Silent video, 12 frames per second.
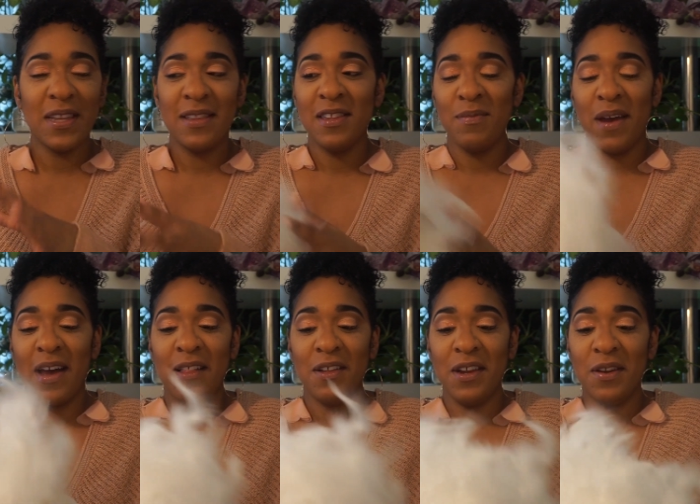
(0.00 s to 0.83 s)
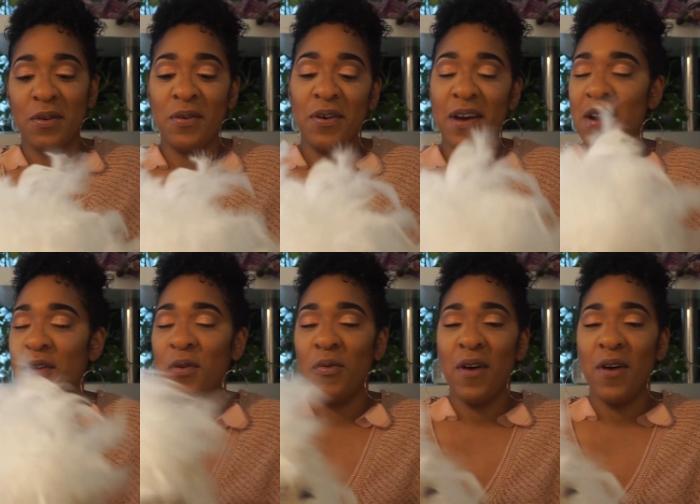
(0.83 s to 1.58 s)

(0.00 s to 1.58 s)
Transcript: into my holiday decor. I don't know